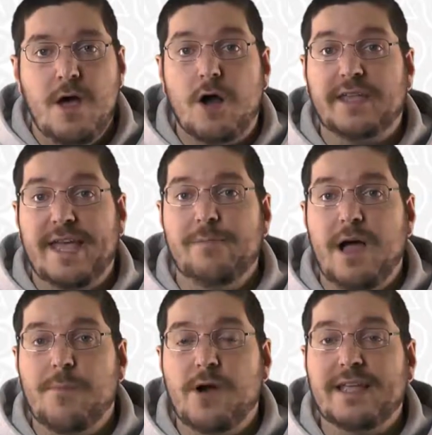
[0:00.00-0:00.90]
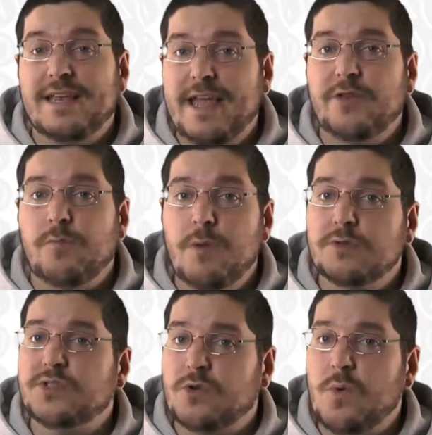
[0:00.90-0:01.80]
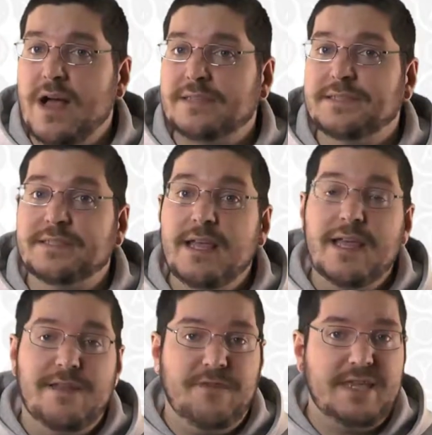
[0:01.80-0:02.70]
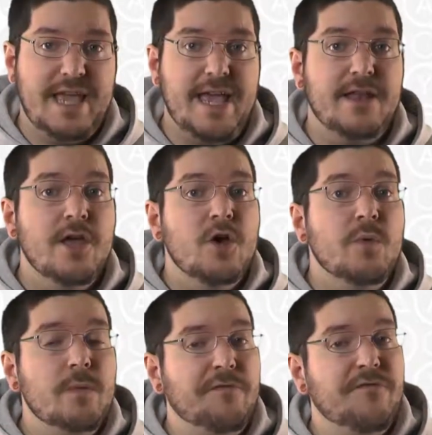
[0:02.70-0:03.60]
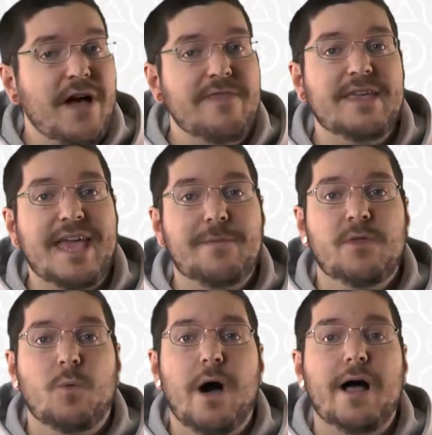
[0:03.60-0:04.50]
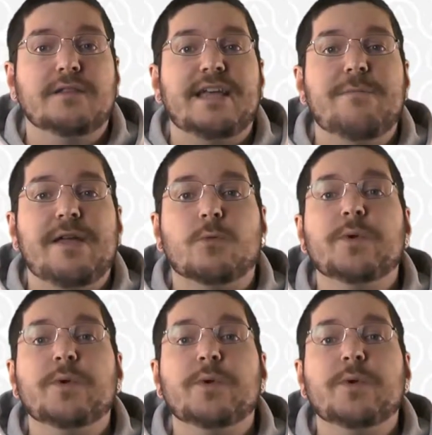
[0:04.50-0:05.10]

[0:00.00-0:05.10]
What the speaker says: Our game library can handle most requests, and if it can't, we will find the game in the wild and make